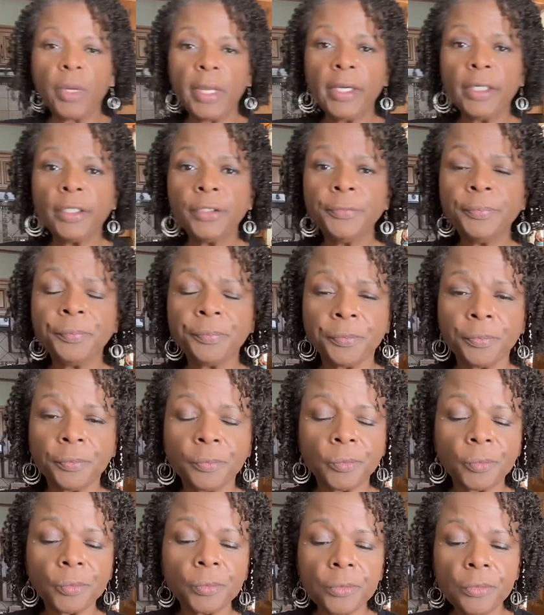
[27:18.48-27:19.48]
well.
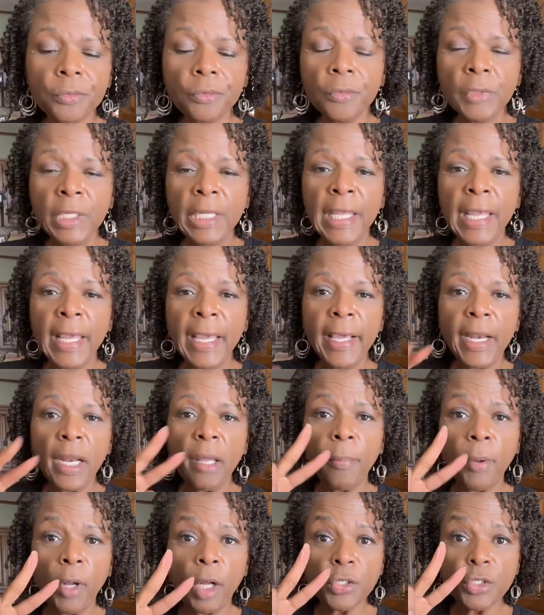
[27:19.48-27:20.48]
And
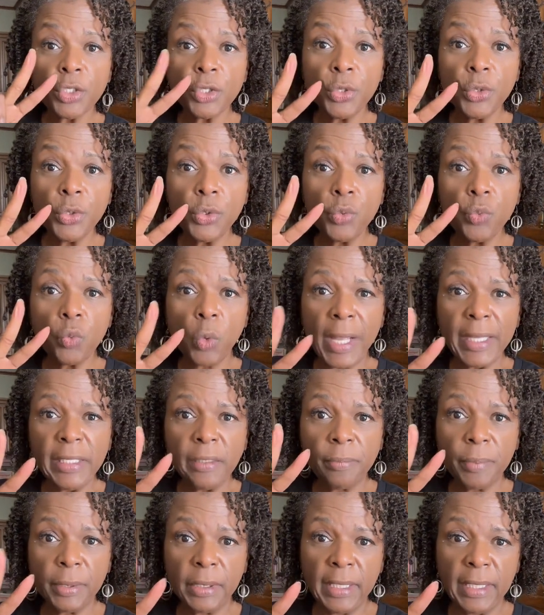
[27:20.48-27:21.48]
I bought 2
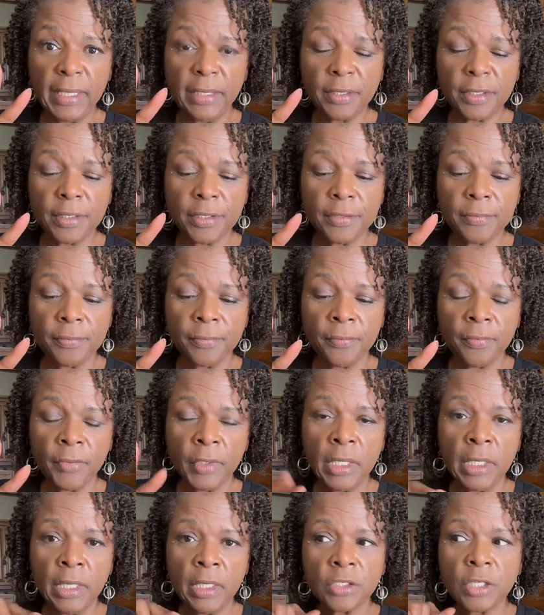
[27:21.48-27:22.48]
white plates.
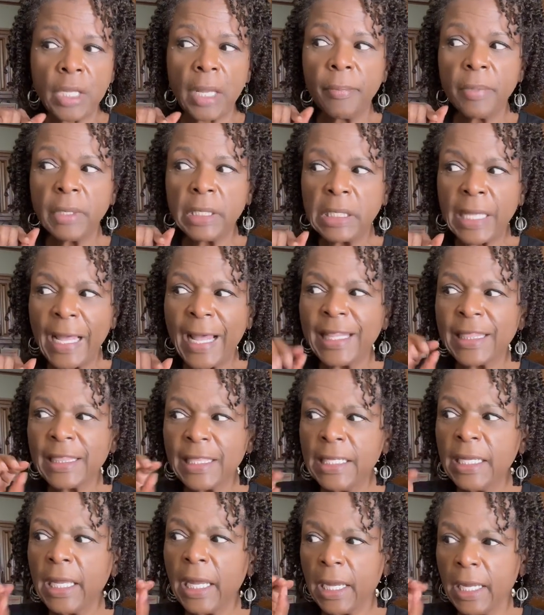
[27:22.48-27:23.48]
So I
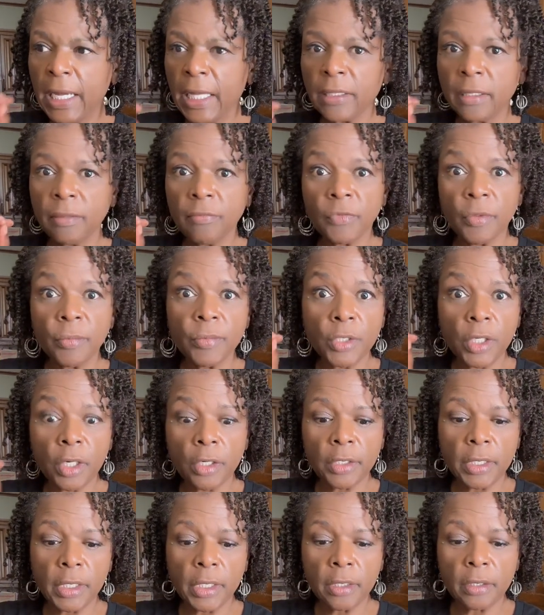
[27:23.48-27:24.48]
think I got them from
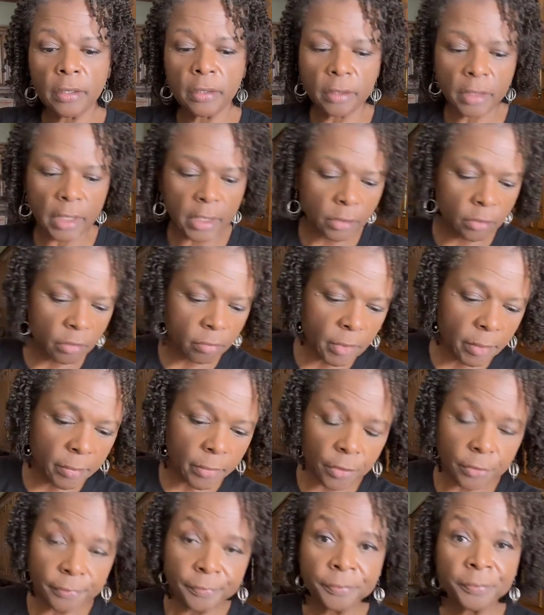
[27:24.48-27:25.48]
Target. I don't
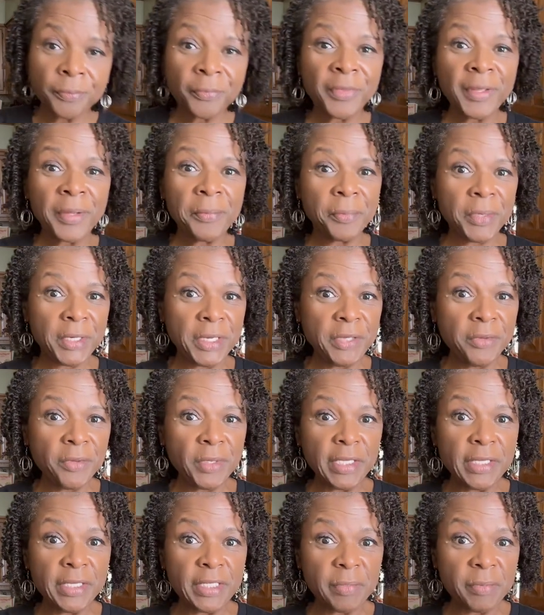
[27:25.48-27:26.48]
remember, but here
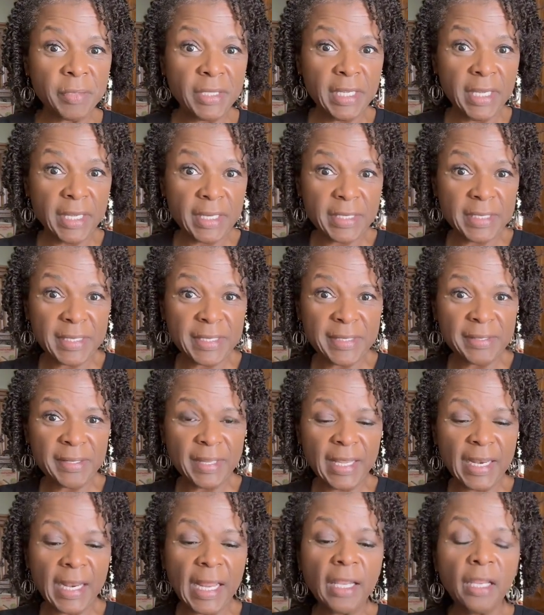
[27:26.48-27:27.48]
it is. But yes,
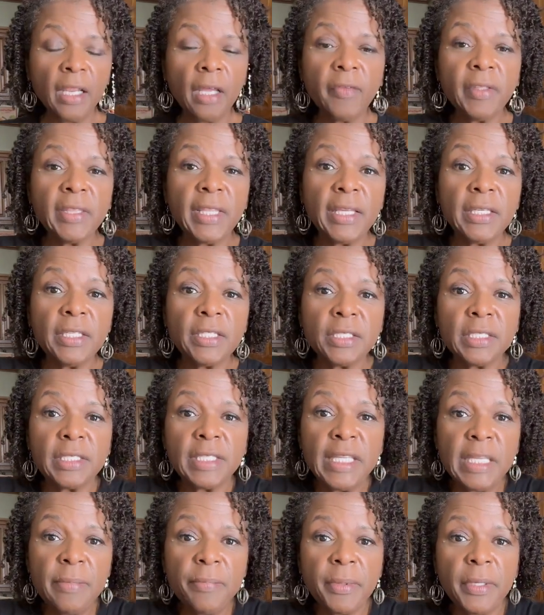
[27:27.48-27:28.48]
and I love it that it's
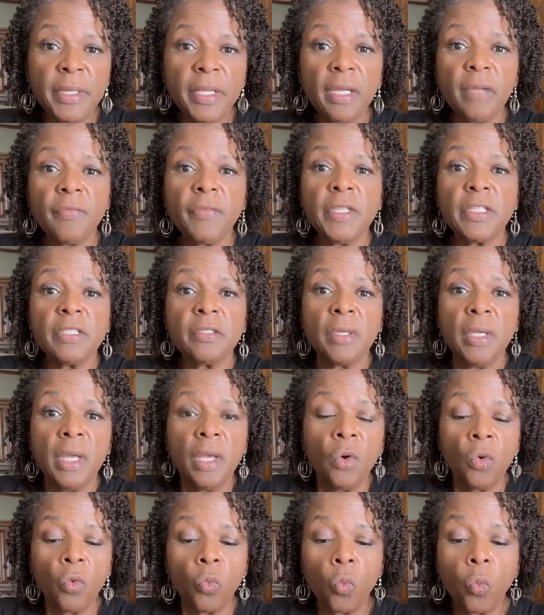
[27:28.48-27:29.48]
deep enough, it's
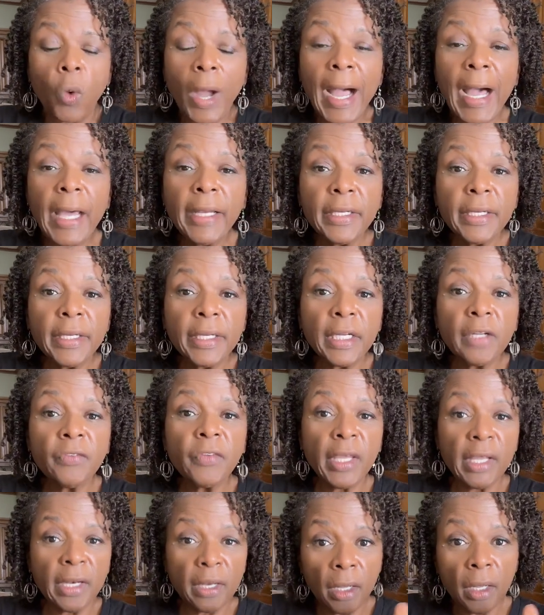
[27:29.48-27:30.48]
wide
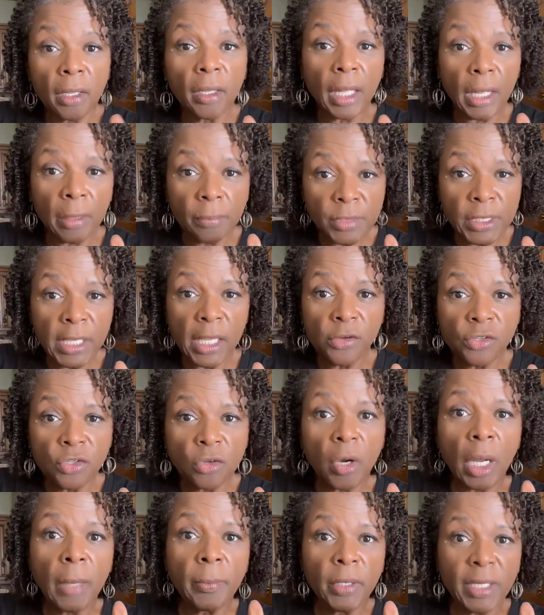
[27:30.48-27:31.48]
enough, and I'm telling
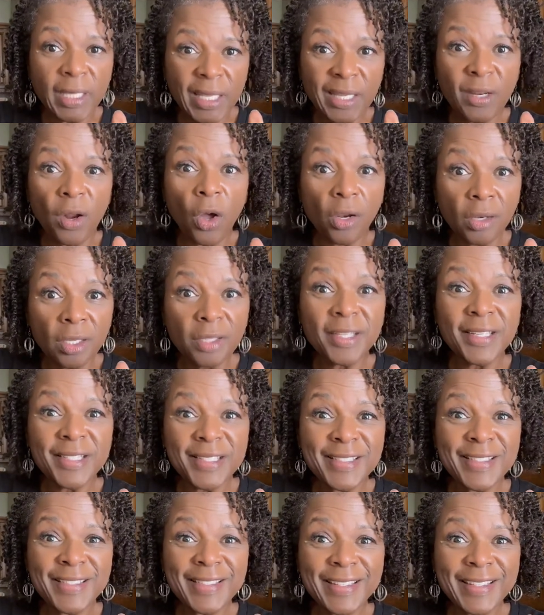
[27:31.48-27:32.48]
you, I'm gonna eat all of
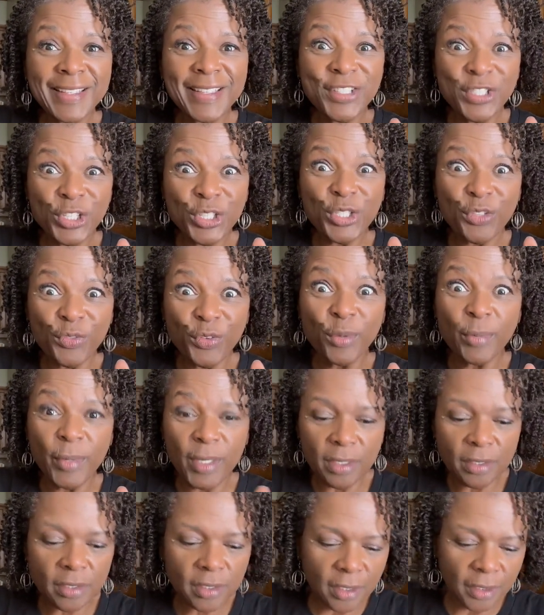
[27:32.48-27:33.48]
this in just a few
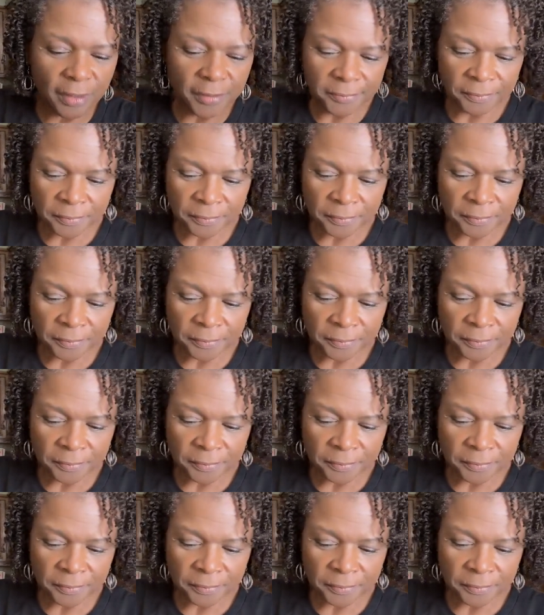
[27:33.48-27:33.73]
minutes.